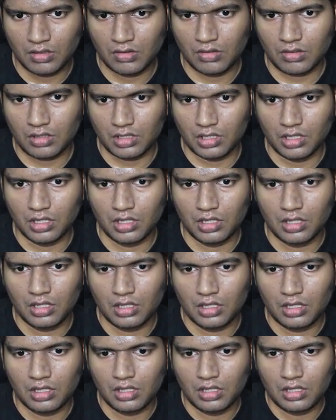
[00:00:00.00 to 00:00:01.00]
Okay,
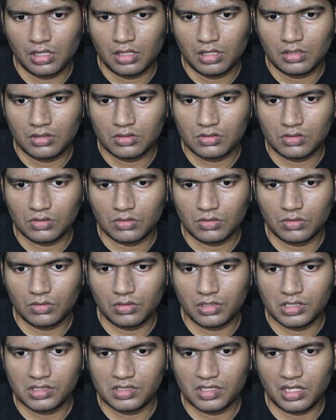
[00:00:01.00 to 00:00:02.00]
so
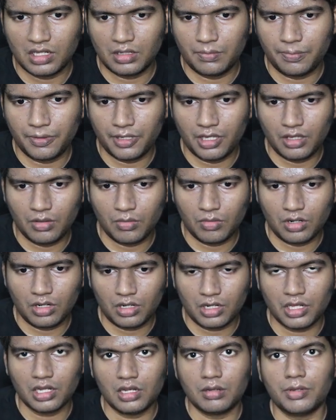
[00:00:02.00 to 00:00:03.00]
inside pay
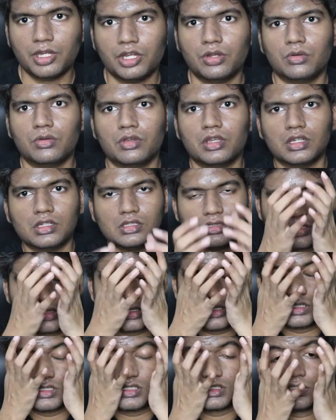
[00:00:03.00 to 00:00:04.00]
what I'll be doing
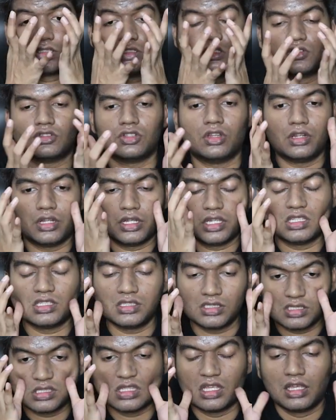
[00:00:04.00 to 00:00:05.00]
is, sorry
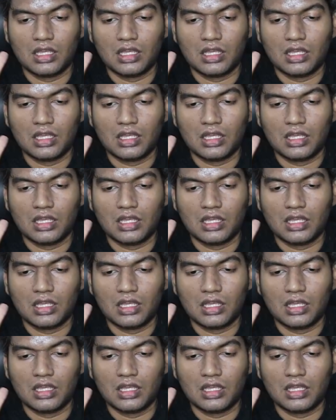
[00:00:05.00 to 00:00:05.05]
guys,